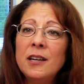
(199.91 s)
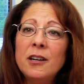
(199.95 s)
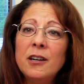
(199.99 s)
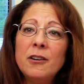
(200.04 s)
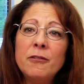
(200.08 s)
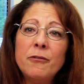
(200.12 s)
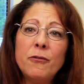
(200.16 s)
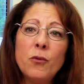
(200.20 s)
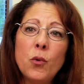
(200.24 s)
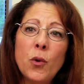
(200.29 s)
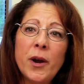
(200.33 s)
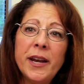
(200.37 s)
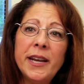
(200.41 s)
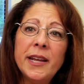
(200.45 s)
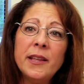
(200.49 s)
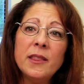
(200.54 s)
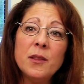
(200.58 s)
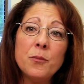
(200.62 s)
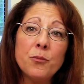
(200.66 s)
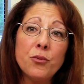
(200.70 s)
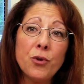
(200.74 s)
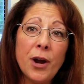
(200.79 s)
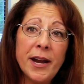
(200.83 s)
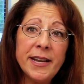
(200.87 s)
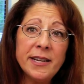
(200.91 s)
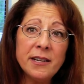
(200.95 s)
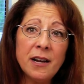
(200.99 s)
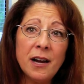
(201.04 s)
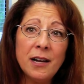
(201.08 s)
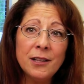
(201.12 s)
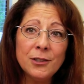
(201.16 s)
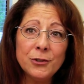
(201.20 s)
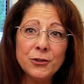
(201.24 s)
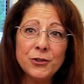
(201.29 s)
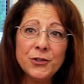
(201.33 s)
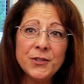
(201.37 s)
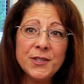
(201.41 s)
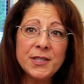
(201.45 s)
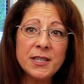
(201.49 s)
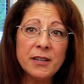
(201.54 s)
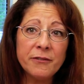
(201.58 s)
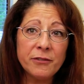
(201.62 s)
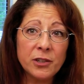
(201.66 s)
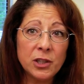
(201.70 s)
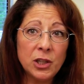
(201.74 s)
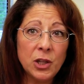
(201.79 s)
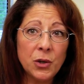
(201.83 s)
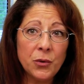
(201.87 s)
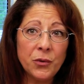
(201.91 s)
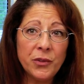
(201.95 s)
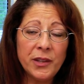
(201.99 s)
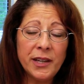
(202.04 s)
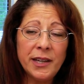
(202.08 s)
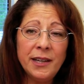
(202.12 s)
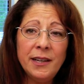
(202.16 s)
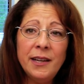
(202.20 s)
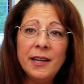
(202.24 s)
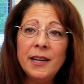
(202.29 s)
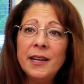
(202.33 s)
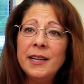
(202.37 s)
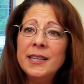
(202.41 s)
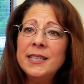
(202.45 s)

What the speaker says: avoiding the bright colors of clothing,